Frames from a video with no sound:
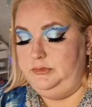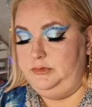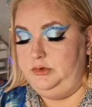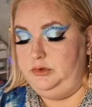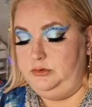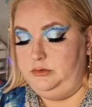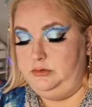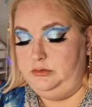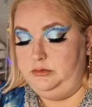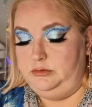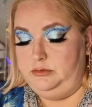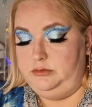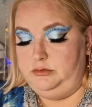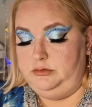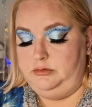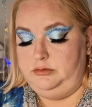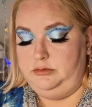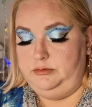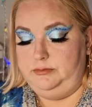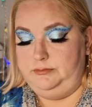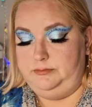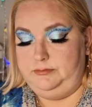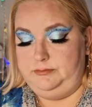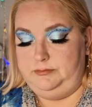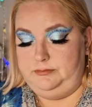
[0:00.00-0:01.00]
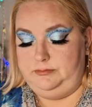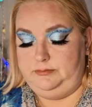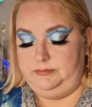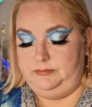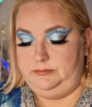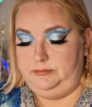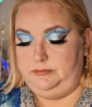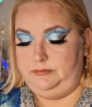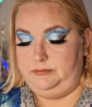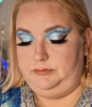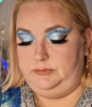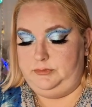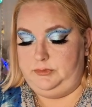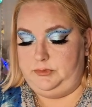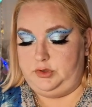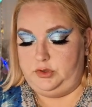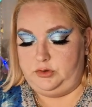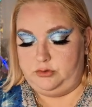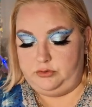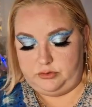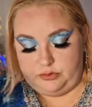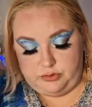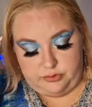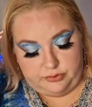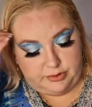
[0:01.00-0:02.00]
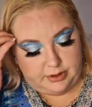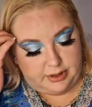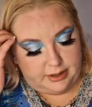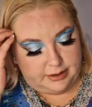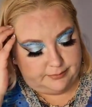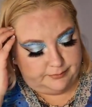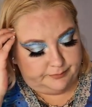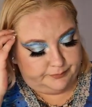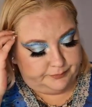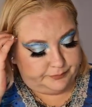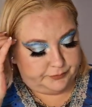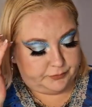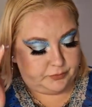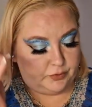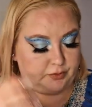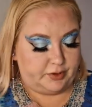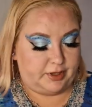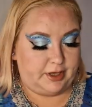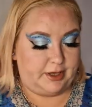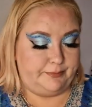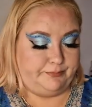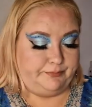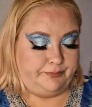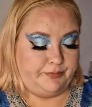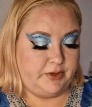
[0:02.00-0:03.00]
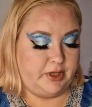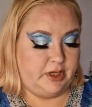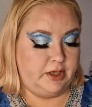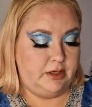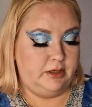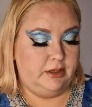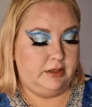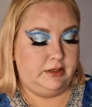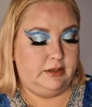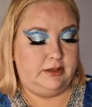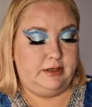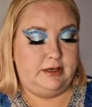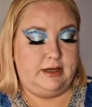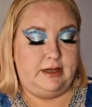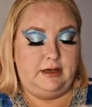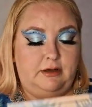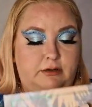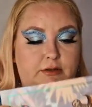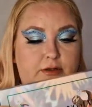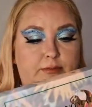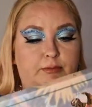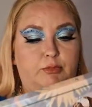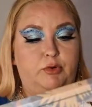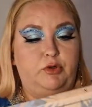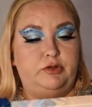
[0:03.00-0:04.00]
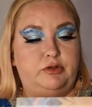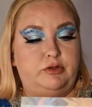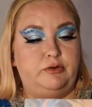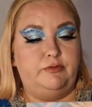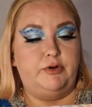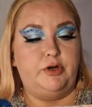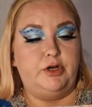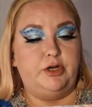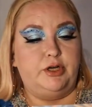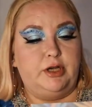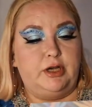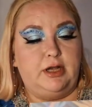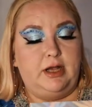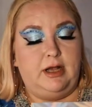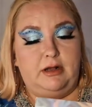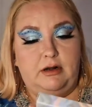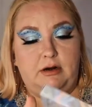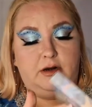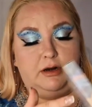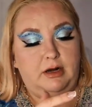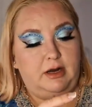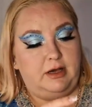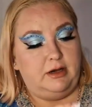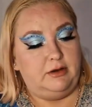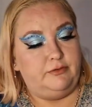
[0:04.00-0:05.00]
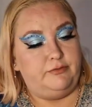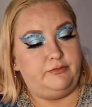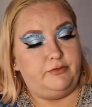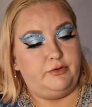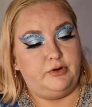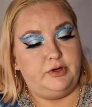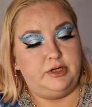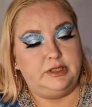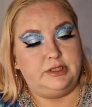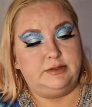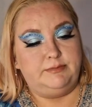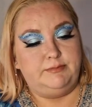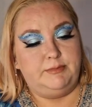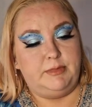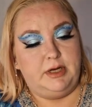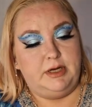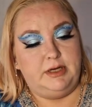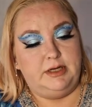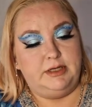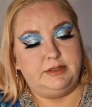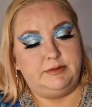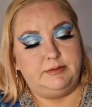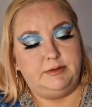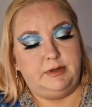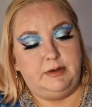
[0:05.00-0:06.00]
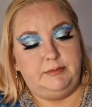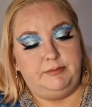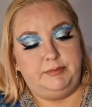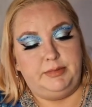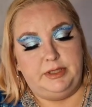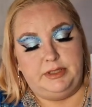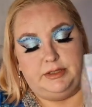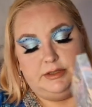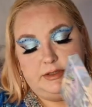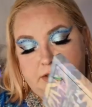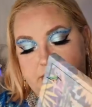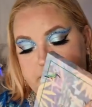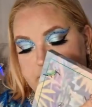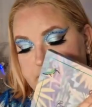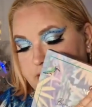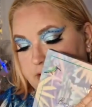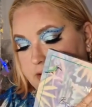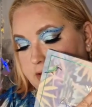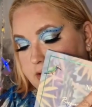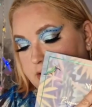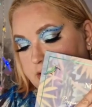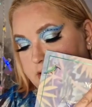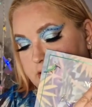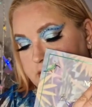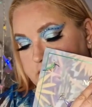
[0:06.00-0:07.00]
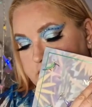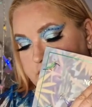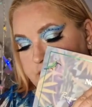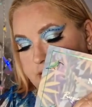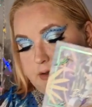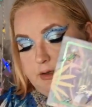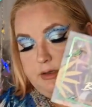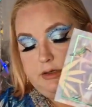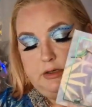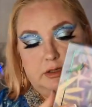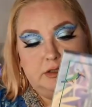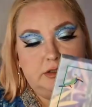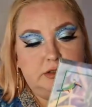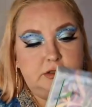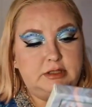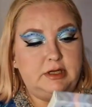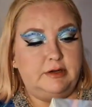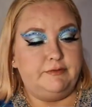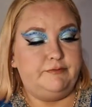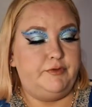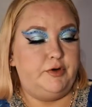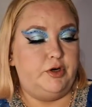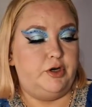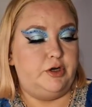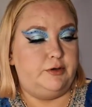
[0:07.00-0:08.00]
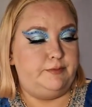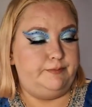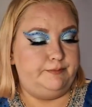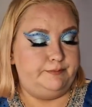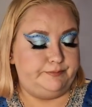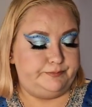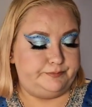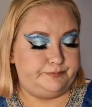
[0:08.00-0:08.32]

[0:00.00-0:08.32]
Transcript: Ooh, don't do that. Okay, now the Monteverde Cloud Forest, mine is a bit suffered.